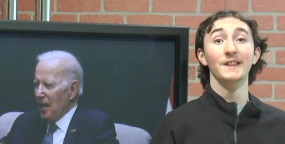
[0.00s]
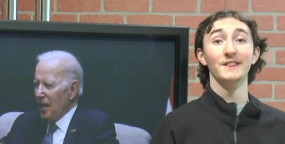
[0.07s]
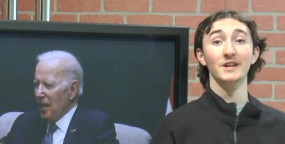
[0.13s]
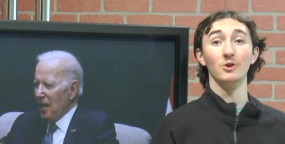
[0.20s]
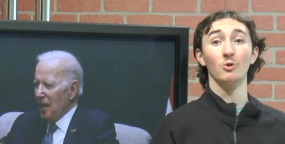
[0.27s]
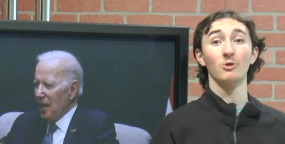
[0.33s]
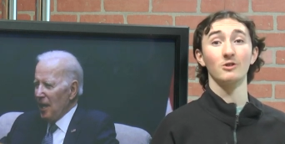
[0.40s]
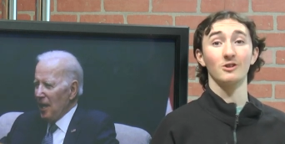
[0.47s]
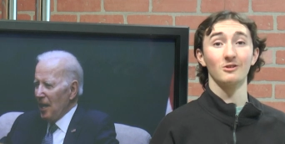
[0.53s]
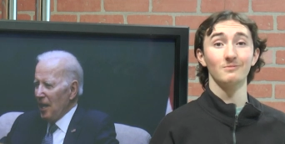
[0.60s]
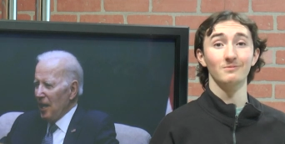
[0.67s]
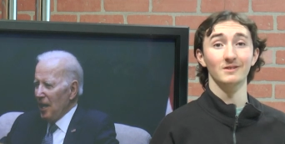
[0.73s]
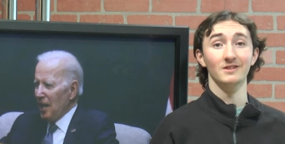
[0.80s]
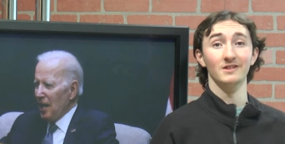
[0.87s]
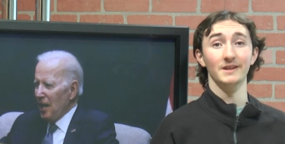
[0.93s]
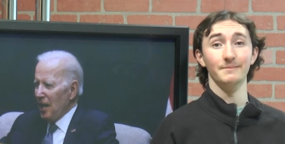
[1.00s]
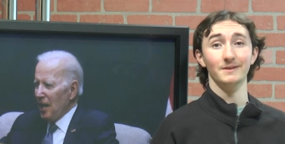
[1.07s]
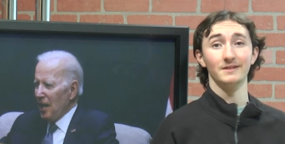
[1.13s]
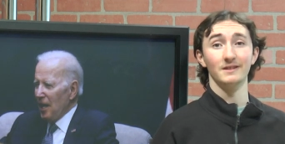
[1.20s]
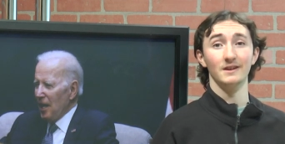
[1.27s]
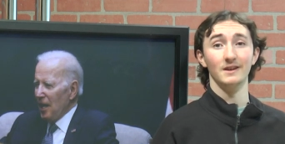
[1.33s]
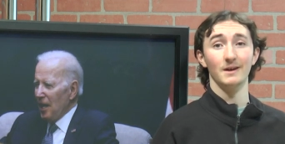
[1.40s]
Speaker 1: The order will
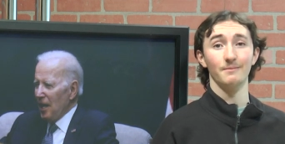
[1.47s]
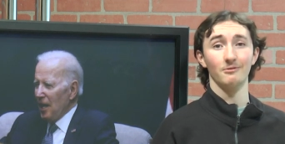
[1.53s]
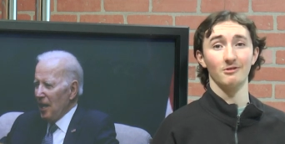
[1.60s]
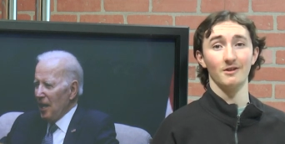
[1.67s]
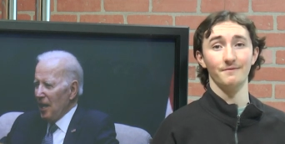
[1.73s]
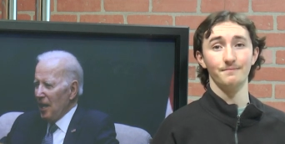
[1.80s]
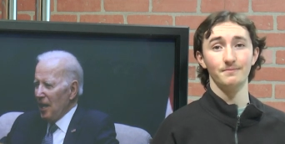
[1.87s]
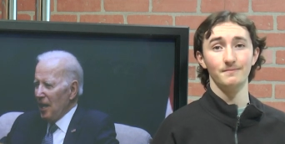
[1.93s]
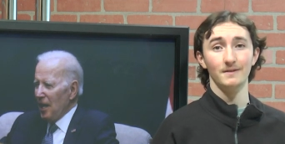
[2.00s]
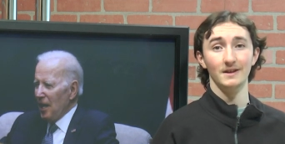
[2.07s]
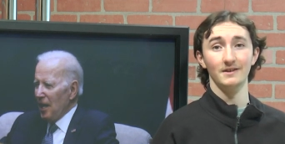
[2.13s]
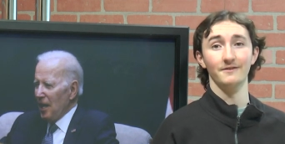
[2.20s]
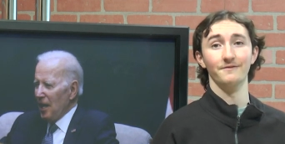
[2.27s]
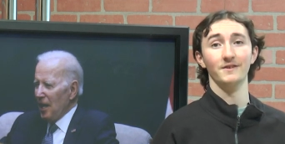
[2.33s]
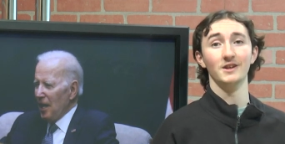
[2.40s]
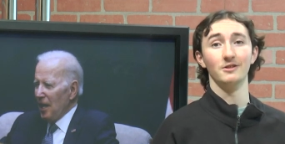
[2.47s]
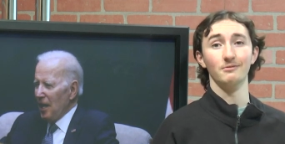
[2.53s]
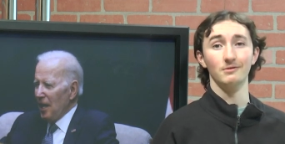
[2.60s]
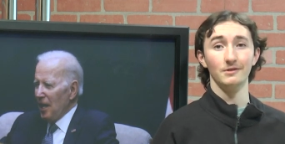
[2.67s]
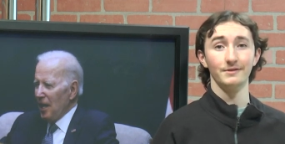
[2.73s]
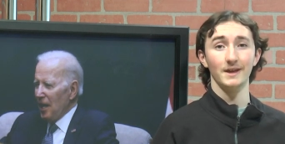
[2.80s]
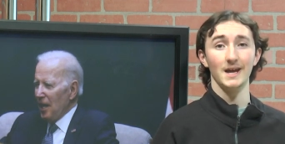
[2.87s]
limit the number of
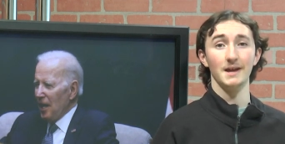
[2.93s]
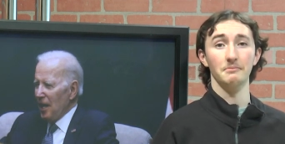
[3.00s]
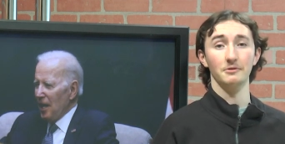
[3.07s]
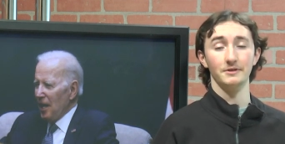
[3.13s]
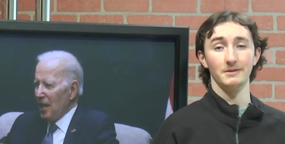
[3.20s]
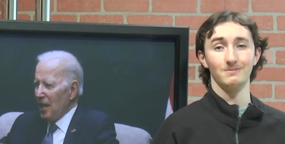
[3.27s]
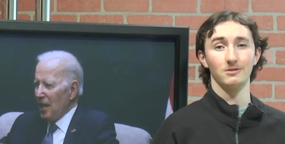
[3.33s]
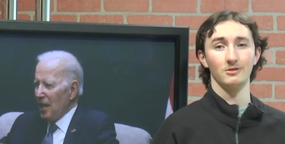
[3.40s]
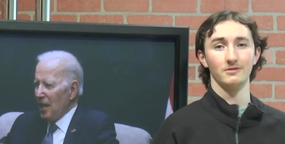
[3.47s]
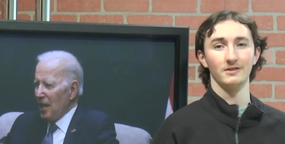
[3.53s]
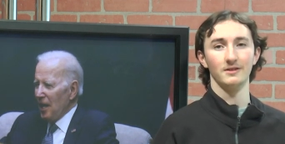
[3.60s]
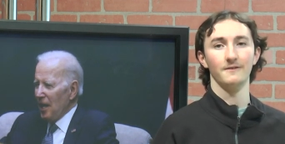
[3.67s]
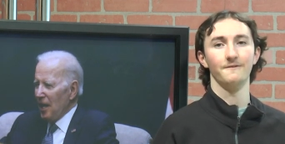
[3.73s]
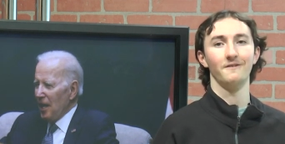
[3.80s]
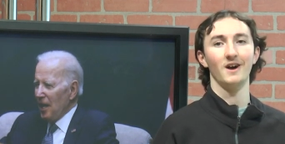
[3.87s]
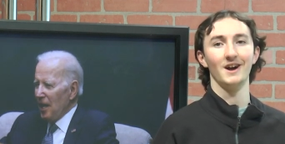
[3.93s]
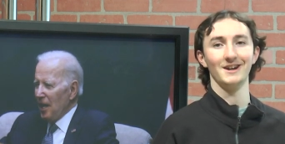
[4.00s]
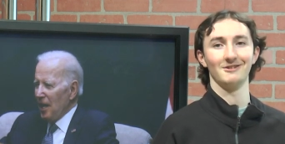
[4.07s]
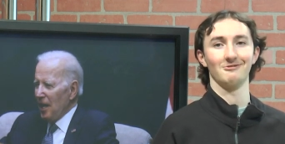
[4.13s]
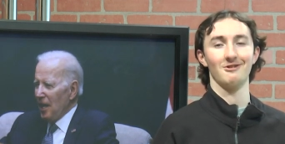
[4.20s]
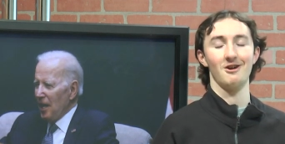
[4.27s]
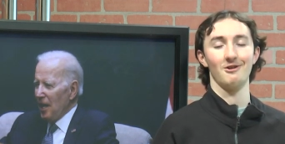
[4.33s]
individuals able to purchase a
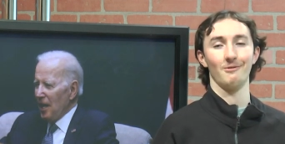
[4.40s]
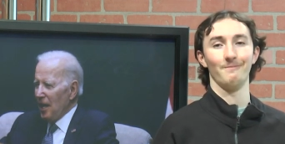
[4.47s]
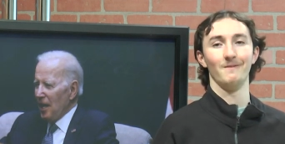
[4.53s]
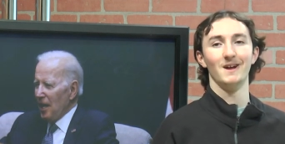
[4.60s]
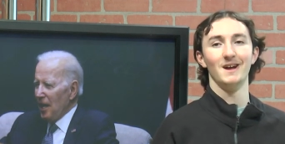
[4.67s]
firearm.